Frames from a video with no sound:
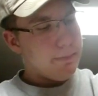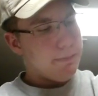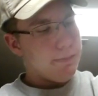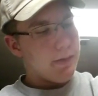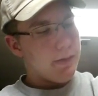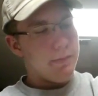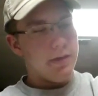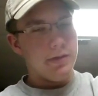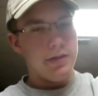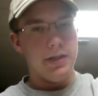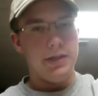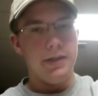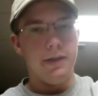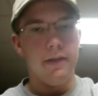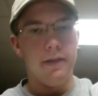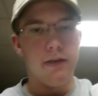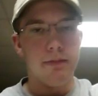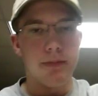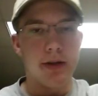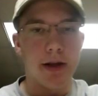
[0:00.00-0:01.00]
Pretty much, I
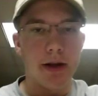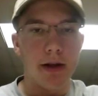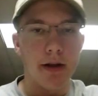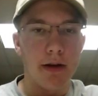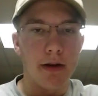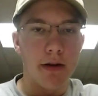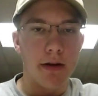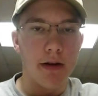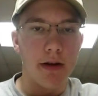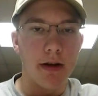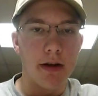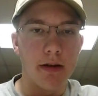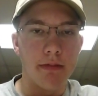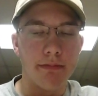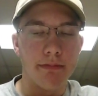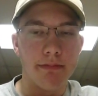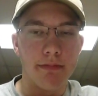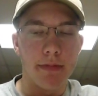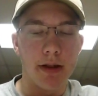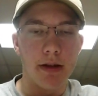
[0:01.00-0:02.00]
told him you're
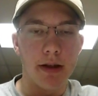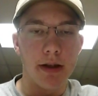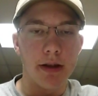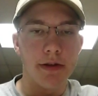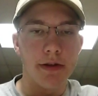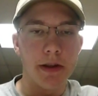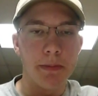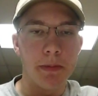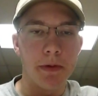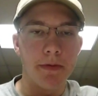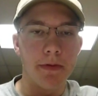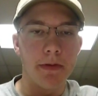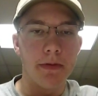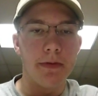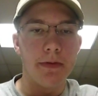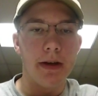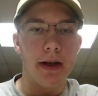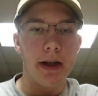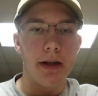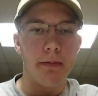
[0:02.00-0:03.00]
stupid for
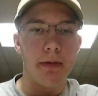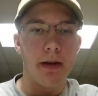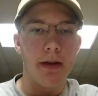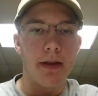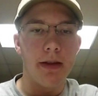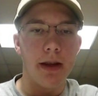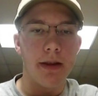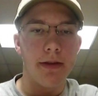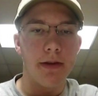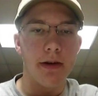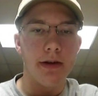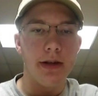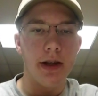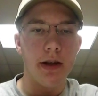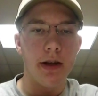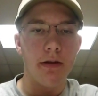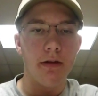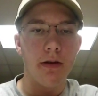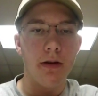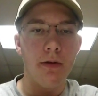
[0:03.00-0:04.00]
fighting with a
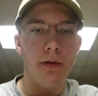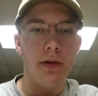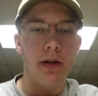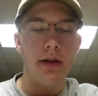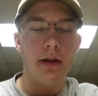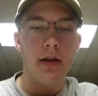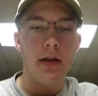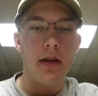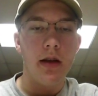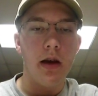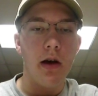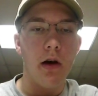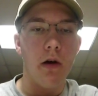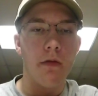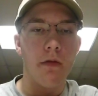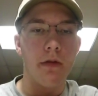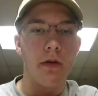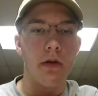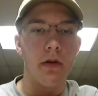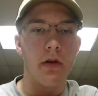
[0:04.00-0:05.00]
13-year-old
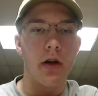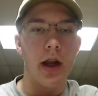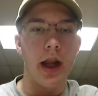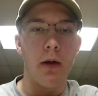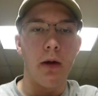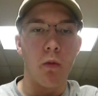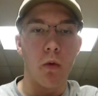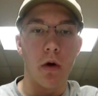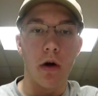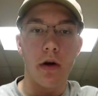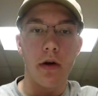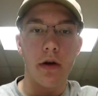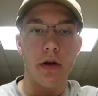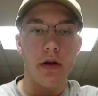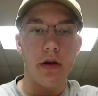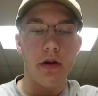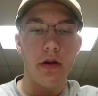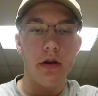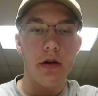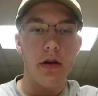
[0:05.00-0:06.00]
over a
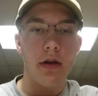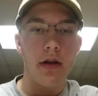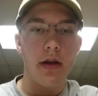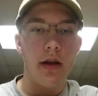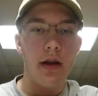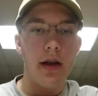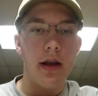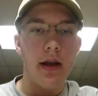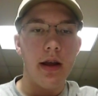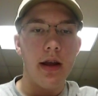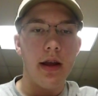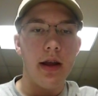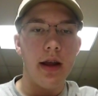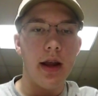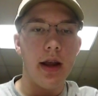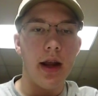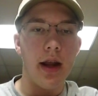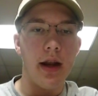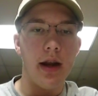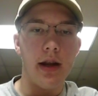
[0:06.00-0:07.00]
word,
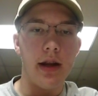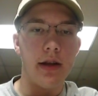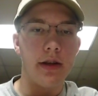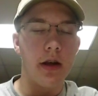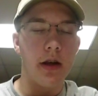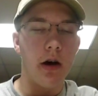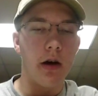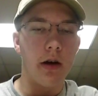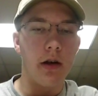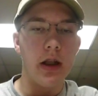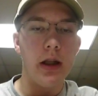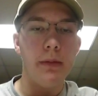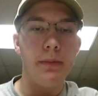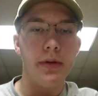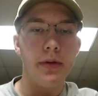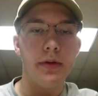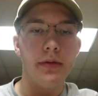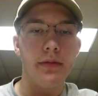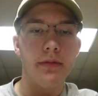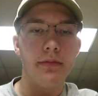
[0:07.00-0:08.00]
and it is called
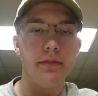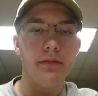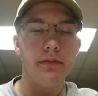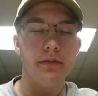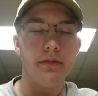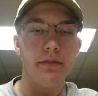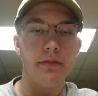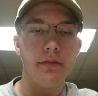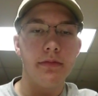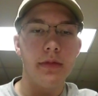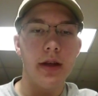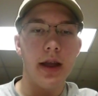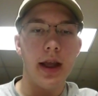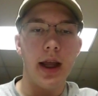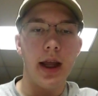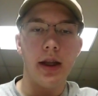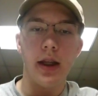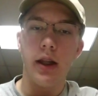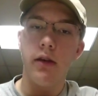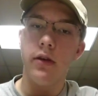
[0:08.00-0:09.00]
clip,
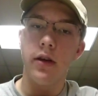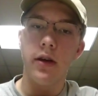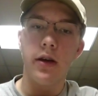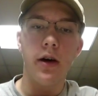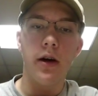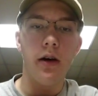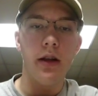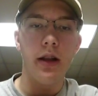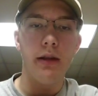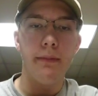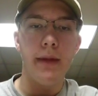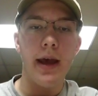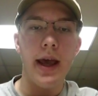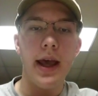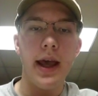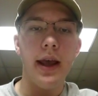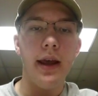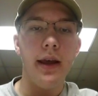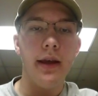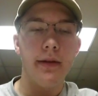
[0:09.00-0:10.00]
and you can call it
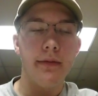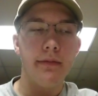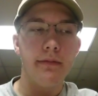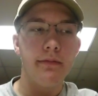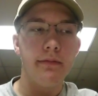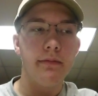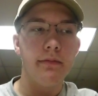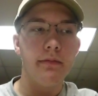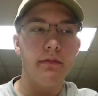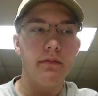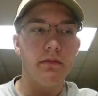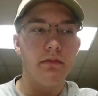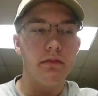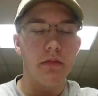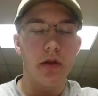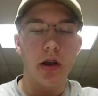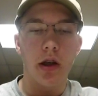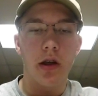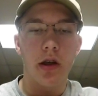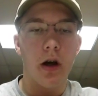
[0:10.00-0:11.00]
mag.
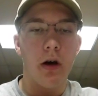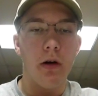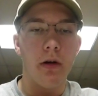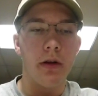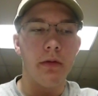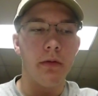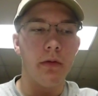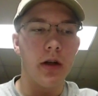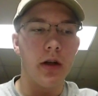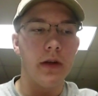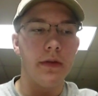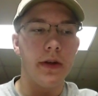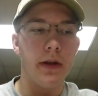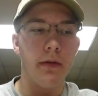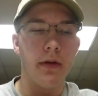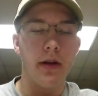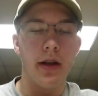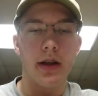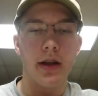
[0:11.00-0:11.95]
You call it whatever you want.